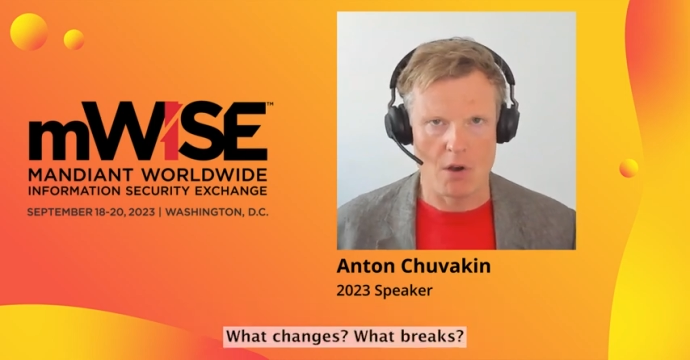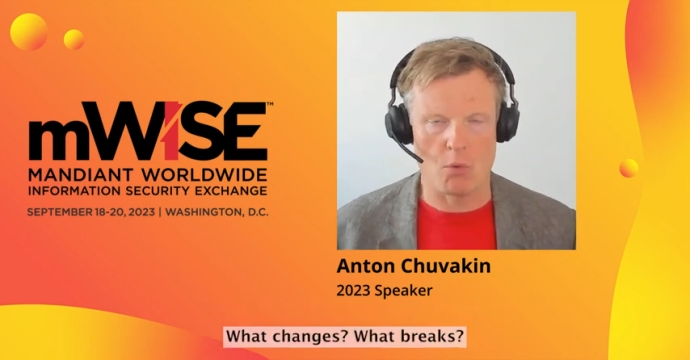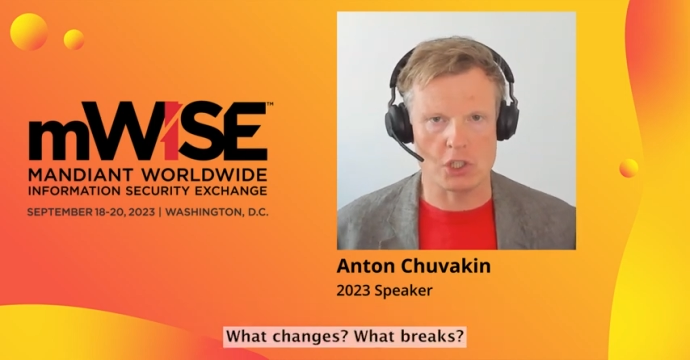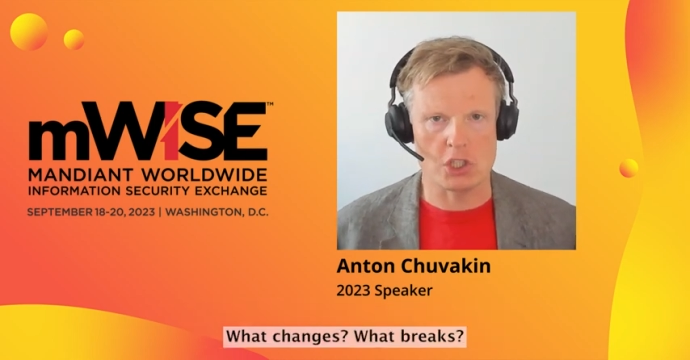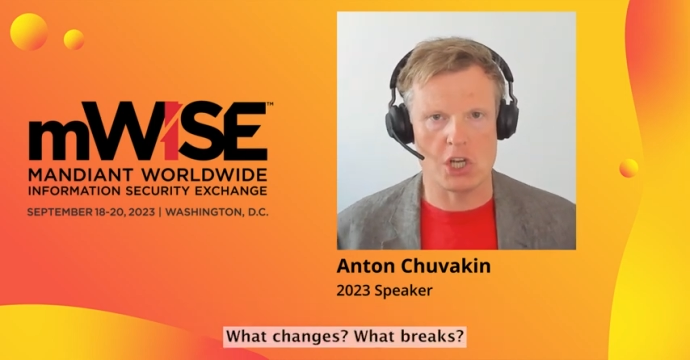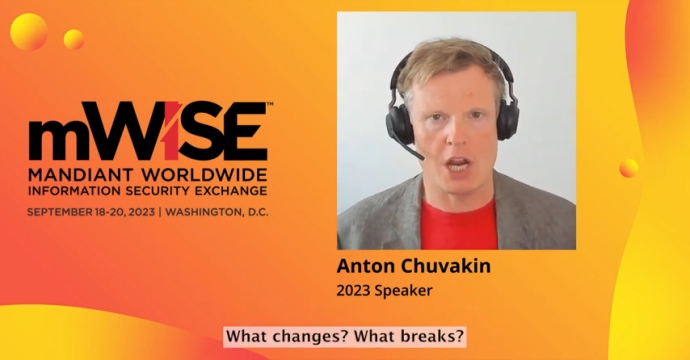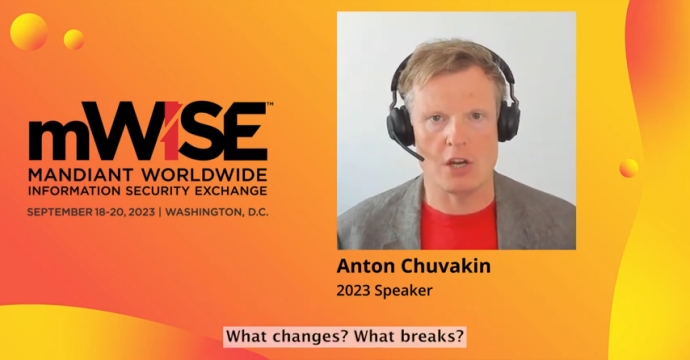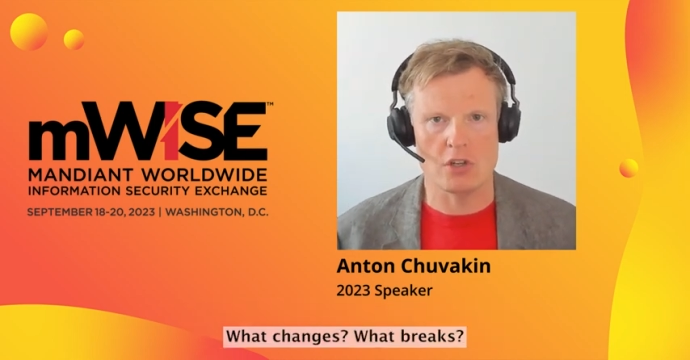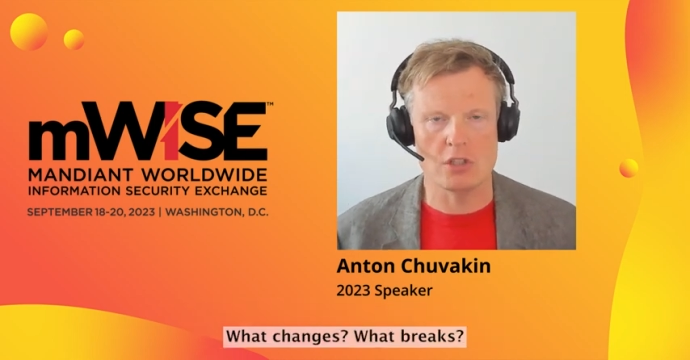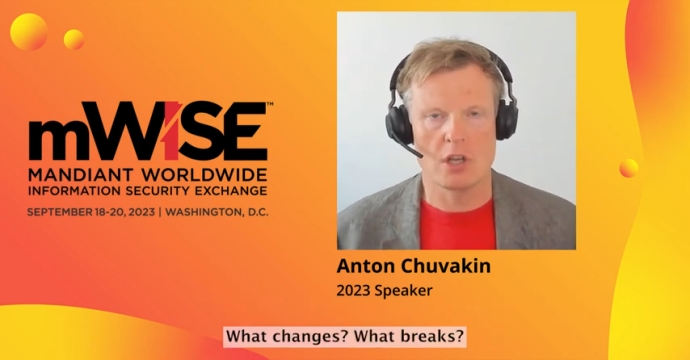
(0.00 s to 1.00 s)
what
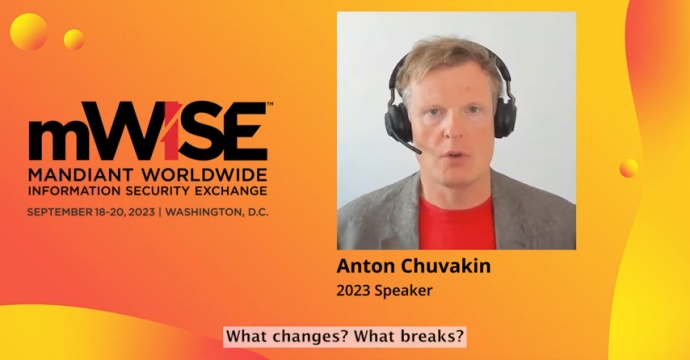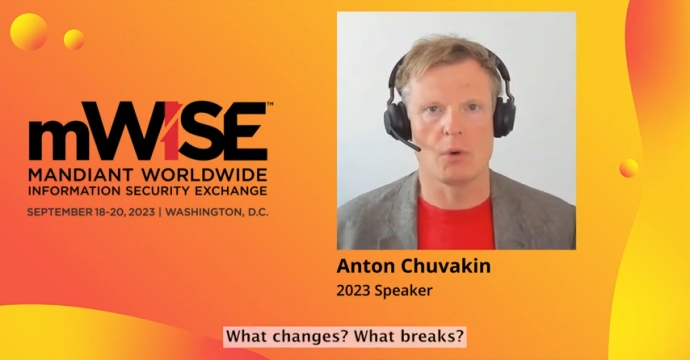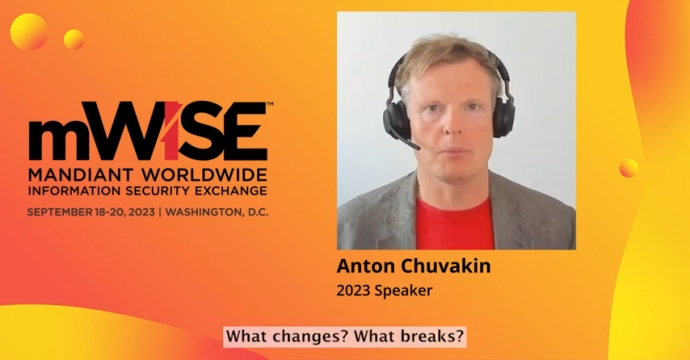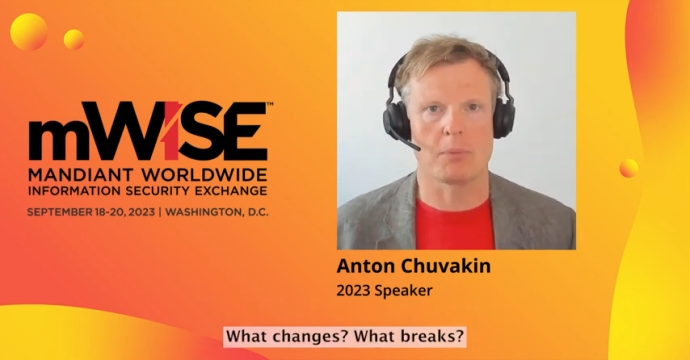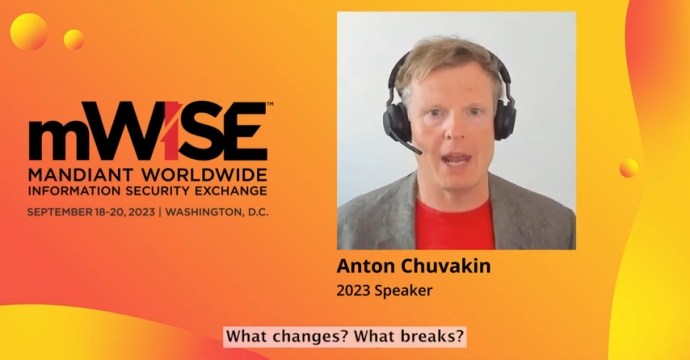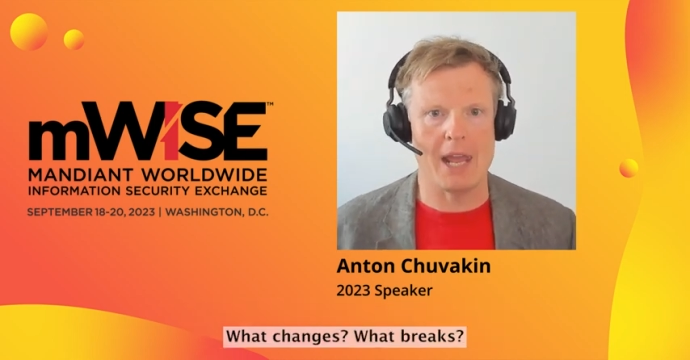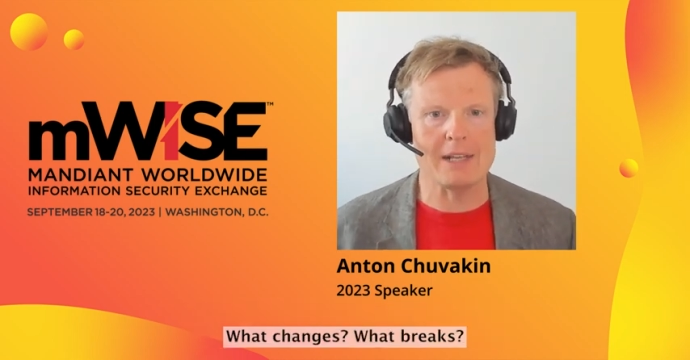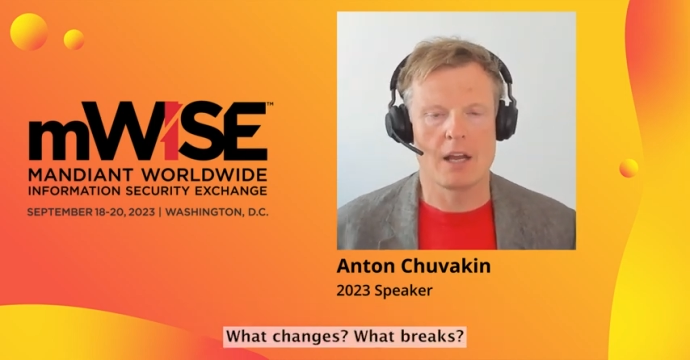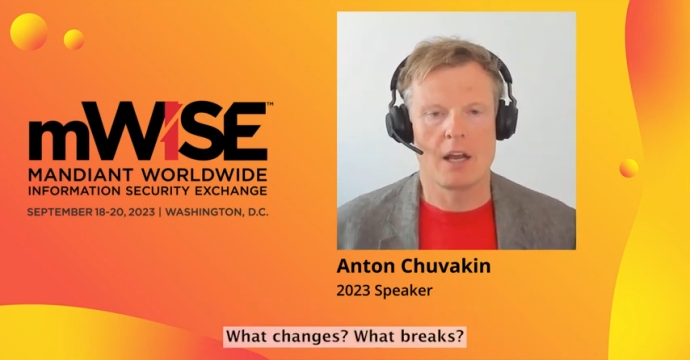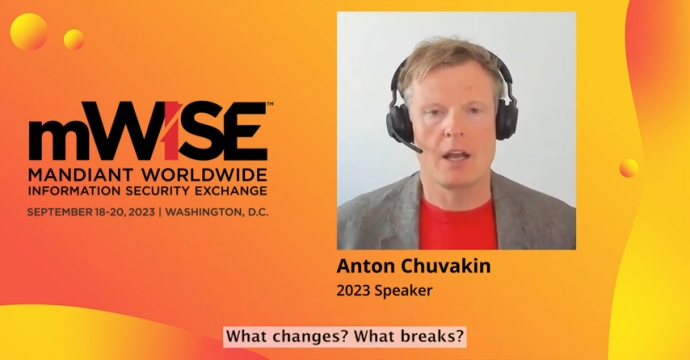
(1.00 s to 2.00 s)
changes, what breaks,